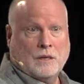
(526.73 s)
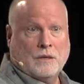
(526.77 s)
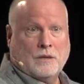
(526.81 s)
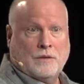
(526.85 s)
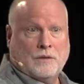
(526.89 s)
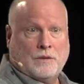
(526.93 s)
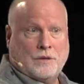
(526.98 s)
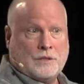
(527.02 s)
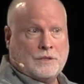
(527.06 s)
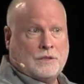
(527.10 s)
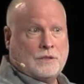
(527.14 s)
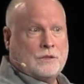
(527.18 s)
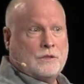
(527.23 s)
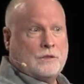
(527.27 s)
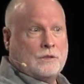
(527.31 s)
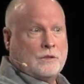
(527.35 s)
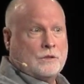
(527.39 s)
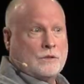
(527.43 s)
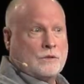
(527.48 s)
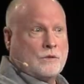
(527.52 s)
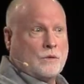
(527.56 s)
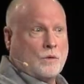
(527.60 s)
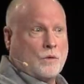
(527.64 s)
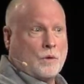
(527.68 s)
This is
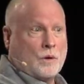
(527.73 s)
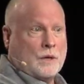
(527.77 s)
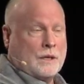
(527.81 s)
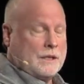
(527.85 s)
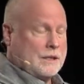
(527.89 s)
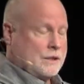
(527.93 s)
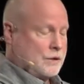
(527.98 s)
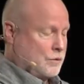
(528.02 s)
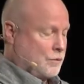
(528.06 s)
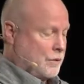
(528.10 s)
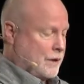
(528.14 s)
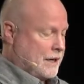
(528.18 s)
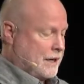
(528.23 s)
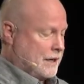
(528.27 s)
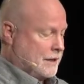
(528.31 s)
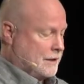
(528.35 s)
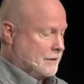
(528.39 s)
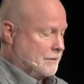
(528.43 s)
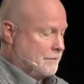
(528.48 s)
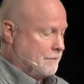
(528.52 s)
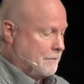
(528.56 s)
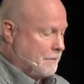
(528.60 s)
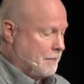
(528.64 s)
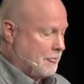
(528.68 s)
the story. Let's read it.